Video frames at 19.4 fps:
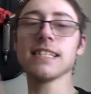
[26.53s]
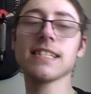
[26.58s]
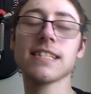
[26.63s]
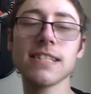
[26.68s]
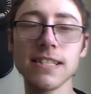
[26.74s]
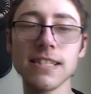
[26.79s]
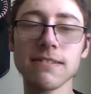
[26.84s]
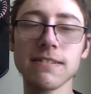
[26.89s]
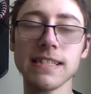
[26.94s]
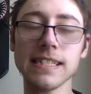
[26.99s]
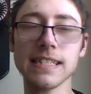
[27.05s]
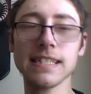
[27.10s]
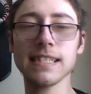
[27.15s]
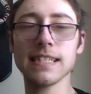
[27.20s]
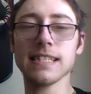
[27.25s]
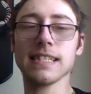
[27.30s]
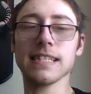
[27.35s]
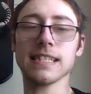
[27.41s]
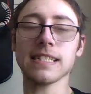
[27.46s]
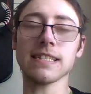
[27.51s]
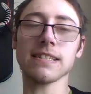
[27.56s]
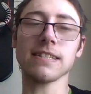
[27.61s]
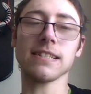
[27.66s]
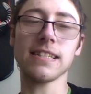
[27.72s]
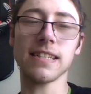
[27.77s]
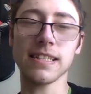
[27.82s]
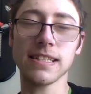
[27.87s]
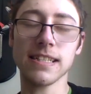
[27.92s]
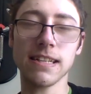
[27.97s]
going,
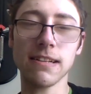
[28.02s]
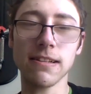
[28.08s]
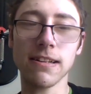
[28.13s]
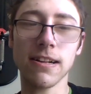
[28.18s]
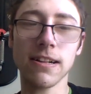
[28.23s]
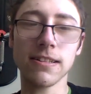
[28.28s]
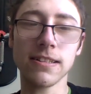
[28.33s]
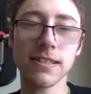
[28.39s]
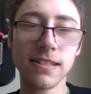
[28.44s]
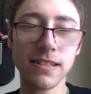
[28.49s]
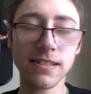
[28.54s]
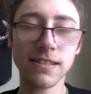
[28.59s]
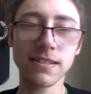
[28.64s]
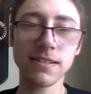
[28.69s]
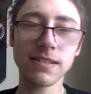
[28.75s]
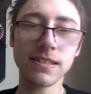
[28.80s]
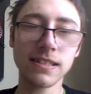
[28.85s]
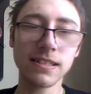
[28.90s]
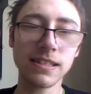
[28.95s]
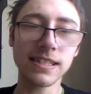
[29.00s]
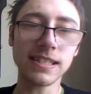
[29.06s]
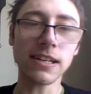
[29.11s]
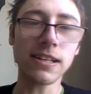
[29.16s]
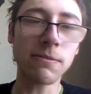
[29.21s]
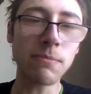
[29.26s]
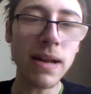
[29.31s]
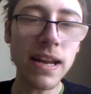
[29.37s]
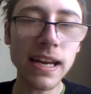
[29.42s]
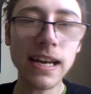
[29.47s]
going, going
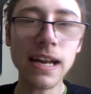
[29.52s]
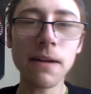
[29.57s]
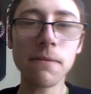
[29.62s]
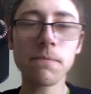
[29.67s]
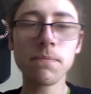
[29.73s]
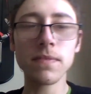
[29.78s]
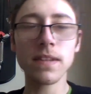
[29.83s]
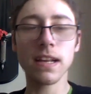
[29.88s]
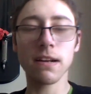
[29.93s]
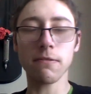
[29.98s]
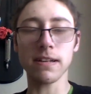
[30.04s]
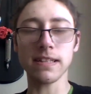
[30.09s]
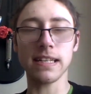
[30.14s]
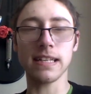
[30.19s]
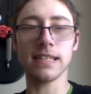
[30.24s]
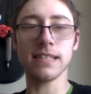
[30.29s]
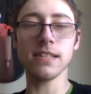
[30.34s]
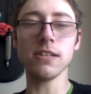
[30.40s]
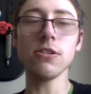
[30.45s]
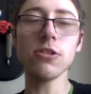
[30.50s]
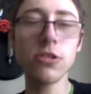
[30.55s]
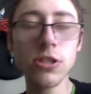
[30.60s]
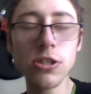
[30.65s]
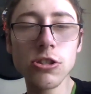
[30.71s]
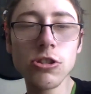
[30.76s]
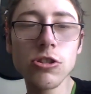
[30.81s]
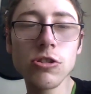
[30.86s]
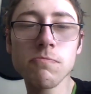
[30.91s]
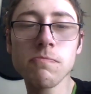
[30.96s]
social media watching
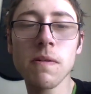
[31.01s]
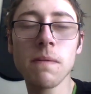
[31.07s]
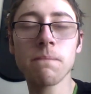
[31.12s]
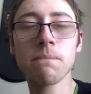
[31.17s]
YouTube,